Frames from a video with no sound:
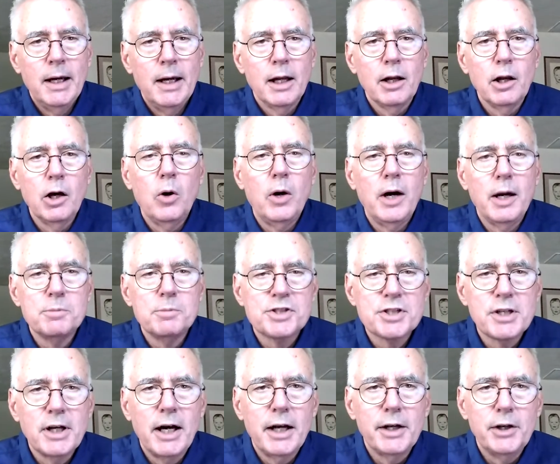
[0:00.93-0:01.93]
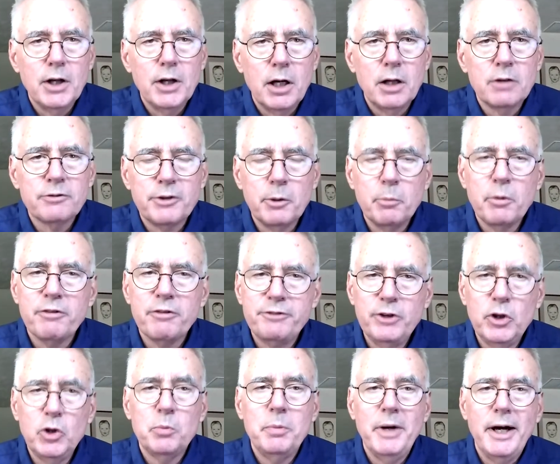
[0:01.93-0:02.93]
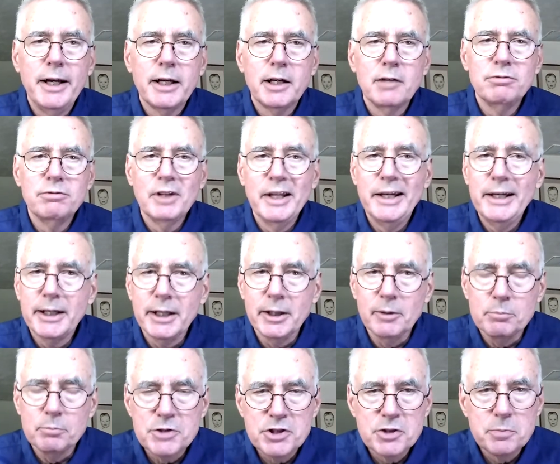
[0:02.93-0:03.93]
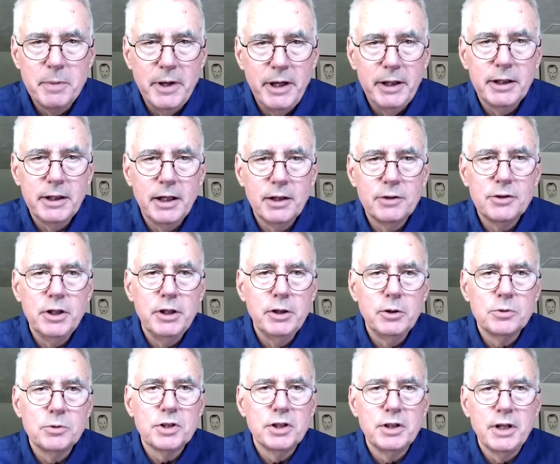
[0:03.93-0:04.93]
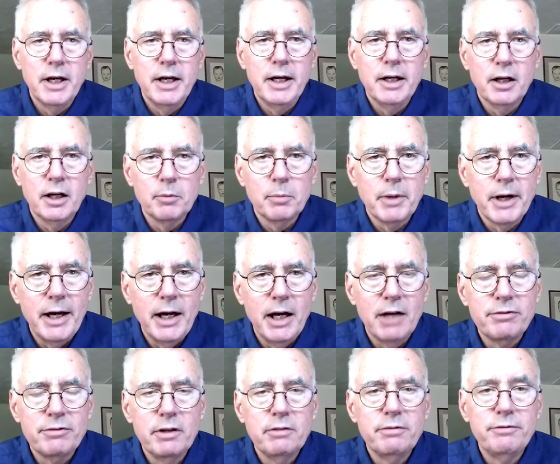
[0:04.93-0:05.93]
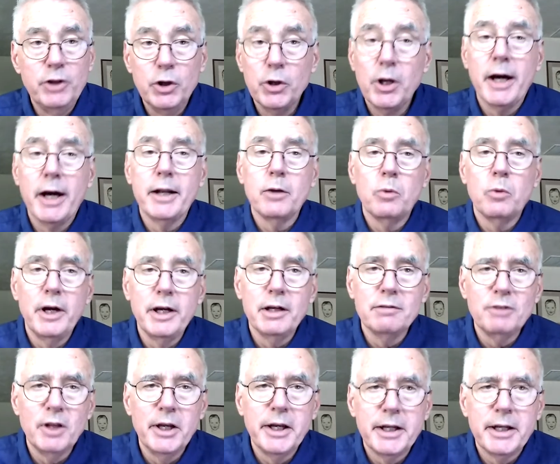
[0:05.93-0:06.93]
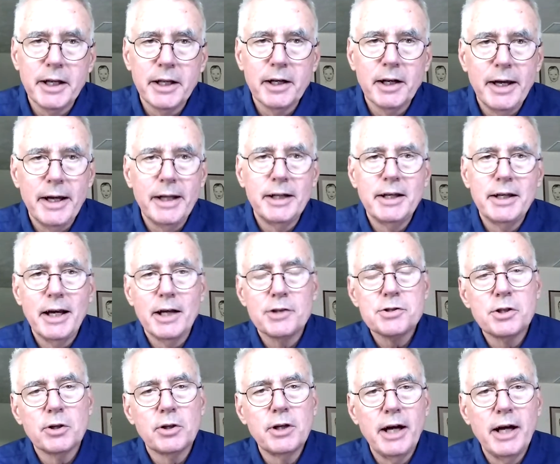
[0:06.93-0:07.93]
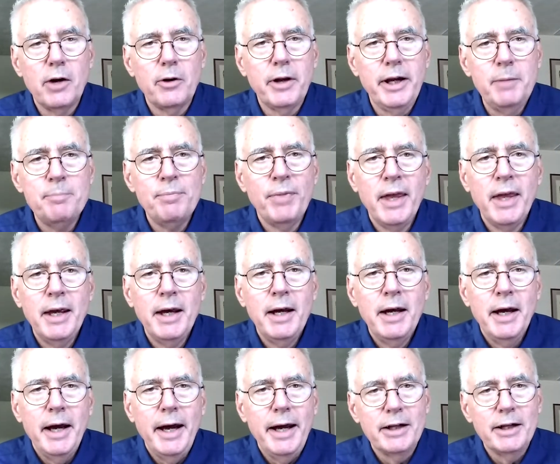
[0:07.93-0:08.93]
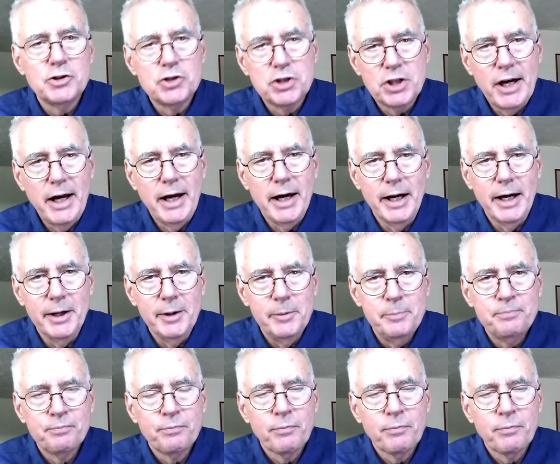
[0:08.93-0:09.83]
Hello, I'm Scott Young from the Food Bank of Lincoln, speaking to you today on behalf of United Way of Lincoln and Lancaster County and Chad.